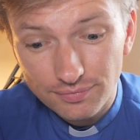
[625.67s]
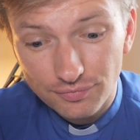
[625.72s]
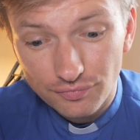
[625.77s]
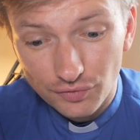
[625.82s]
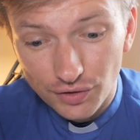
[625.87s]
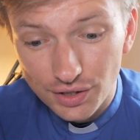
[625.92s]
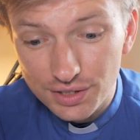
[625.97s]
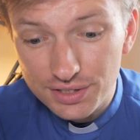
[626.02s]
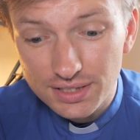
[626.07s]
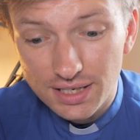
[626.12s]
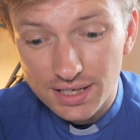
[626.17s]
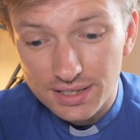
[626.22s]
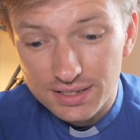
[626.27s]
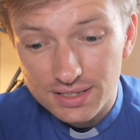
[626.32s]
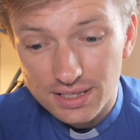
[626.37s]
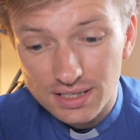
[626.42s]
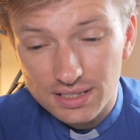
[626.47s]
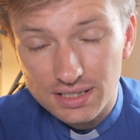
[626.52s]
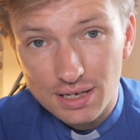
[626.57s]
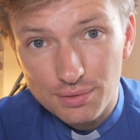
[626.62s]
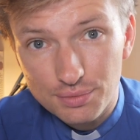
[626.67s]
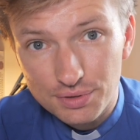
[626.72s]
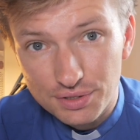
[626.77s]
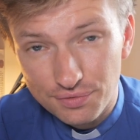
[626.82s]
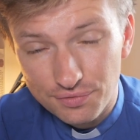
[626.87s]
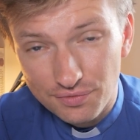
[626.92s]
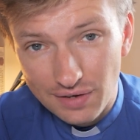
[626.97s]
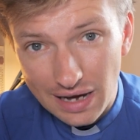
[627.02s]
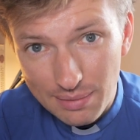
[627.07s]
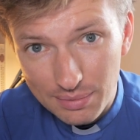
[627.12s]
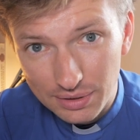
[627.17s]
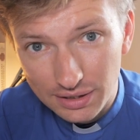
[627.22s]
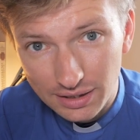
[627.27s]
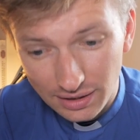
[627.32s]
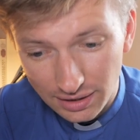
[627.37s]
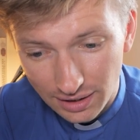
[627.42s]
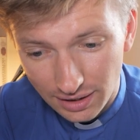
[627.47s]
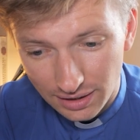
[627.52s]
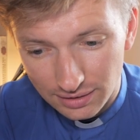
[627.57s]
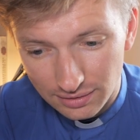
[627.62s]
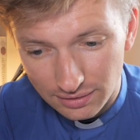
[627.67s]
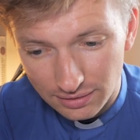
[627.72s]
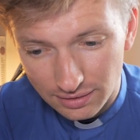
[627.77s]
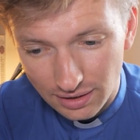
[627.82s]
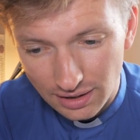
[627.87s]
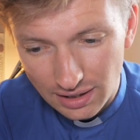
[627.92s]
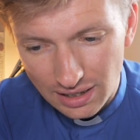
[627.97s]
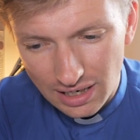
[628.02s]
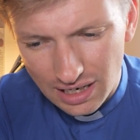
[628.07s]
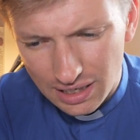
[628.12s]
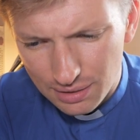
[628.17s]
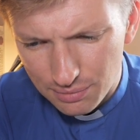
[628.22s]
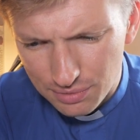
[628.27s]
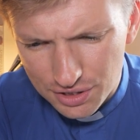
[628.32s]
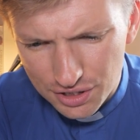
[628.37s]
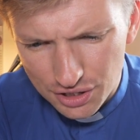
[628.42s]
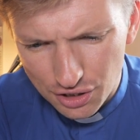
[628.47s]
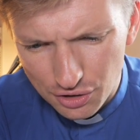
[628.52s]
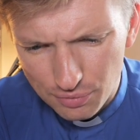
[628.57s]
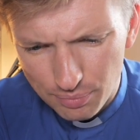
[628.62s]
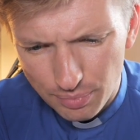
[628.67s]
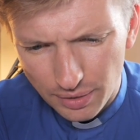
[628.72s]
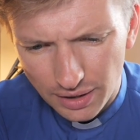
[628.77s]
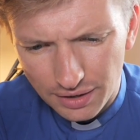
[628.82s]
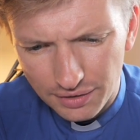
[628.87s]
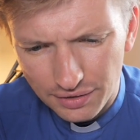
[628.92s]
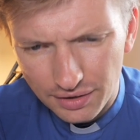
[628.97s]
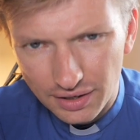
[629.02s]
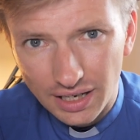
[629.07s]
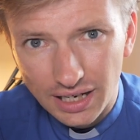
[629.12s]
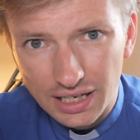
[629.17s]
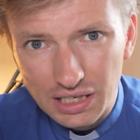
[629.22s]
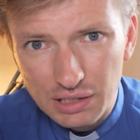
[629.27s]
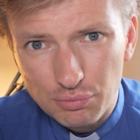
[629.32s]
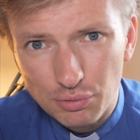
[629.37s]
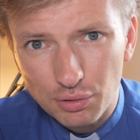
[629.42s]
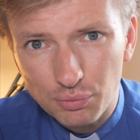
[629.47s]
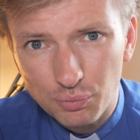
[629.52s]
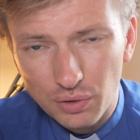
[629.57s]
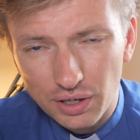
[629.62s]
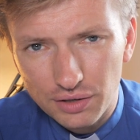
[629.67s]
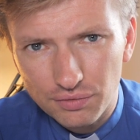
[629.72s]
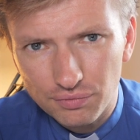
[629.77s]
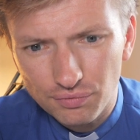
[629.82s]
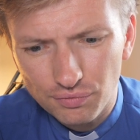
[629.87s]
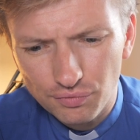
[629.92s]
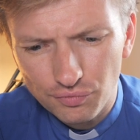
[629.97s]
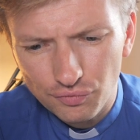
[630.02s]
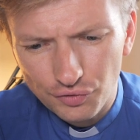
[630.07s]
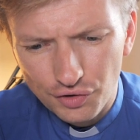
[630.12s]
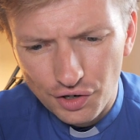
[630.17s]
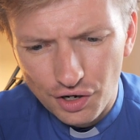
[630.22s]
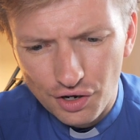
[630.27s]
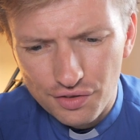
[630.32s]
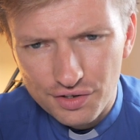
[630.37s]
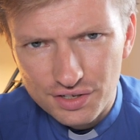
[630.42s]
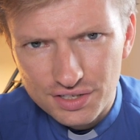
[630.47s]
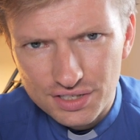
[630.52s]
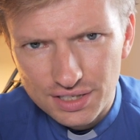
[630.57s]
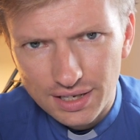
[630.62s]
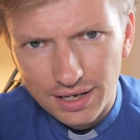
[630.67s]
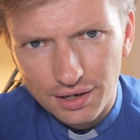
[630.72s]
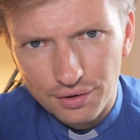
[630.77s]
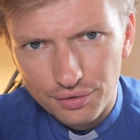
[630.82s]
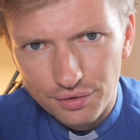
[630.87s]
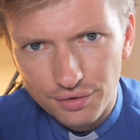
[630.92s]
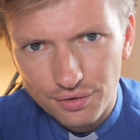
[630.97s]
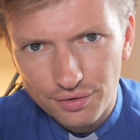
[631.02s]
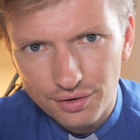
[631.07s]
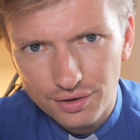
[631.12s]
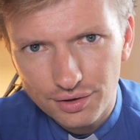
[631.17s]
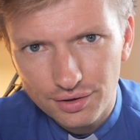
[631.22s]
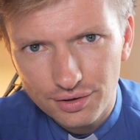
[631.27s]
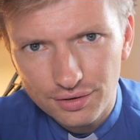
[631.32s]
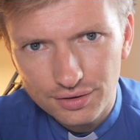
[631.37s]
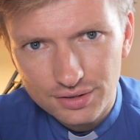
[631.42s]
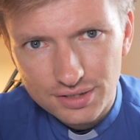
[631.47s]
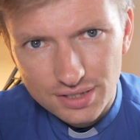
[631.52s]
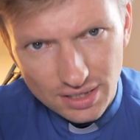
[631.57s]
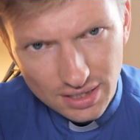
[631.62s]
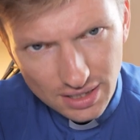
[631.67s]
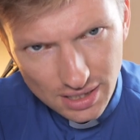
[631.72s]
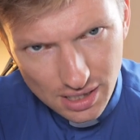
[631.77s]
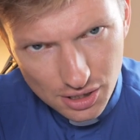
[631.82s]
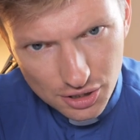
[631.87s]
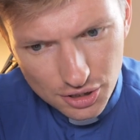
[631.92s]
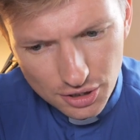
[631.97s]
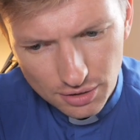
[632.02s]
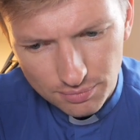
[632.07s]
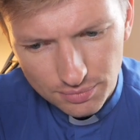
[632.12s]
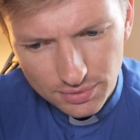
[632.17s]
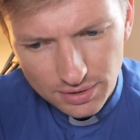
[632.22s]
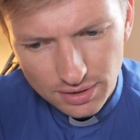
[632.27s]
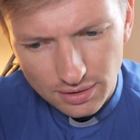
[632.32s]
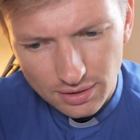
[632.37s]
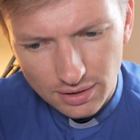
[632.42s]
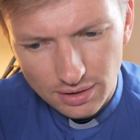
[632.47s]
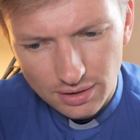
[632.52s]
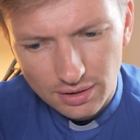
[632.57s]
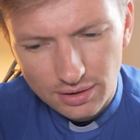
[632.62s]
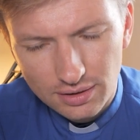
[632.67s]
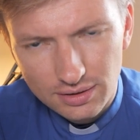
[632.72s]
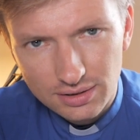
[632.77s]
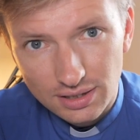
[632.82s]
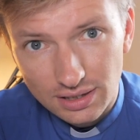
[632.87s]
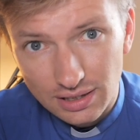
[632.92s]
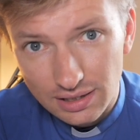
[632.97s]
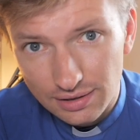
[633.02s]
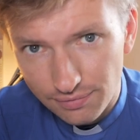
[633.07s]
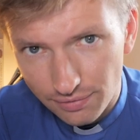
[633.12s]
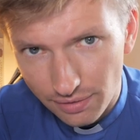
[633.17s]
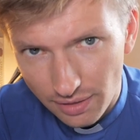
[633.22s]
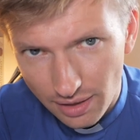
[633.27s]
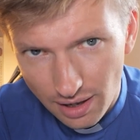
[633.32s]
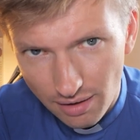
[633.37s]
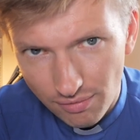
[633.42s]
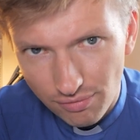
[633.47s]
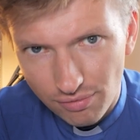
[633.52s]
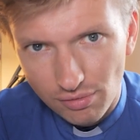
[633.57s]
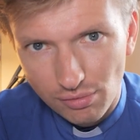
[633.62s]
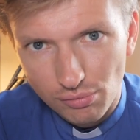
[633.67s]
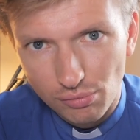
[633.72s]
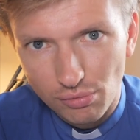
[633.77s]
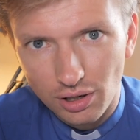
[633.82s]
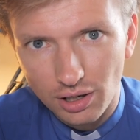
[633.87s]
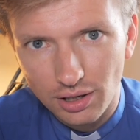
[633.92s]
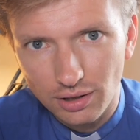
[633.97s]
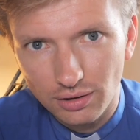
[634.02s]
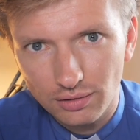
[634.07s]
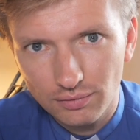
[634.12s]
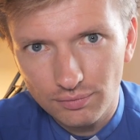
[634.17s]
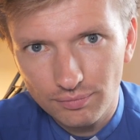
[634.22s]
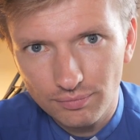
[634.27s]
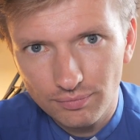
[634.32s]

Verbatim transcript: Verse 10 says, There was a famine in Canaan, and it was so bad that Abram went farther south to Egypt to live there for a while.